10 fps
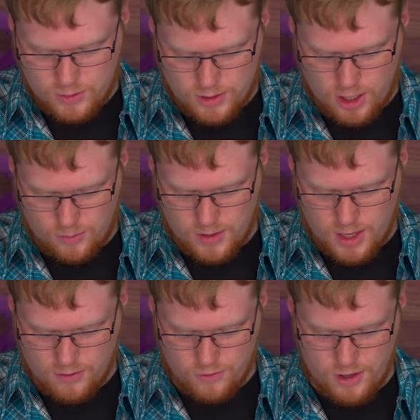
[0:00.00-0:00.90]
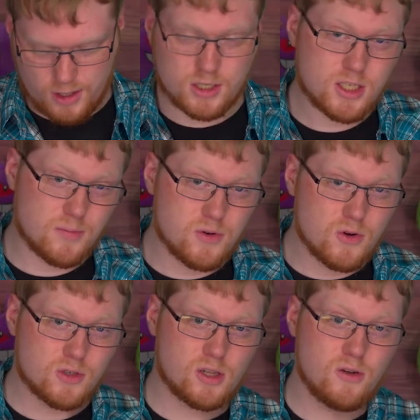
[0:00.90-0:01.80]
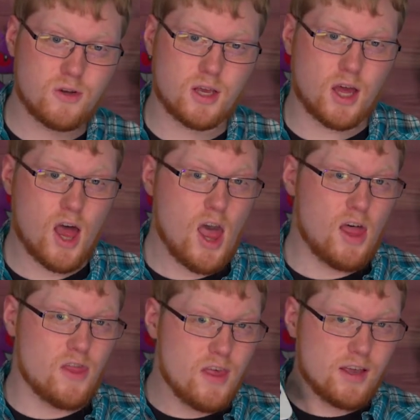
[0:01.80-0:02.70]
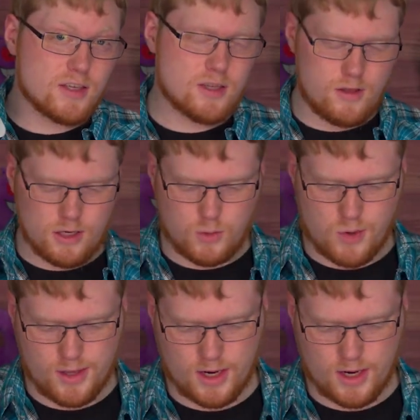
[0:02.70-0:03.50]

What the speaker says: which I will be covering some news, including this week.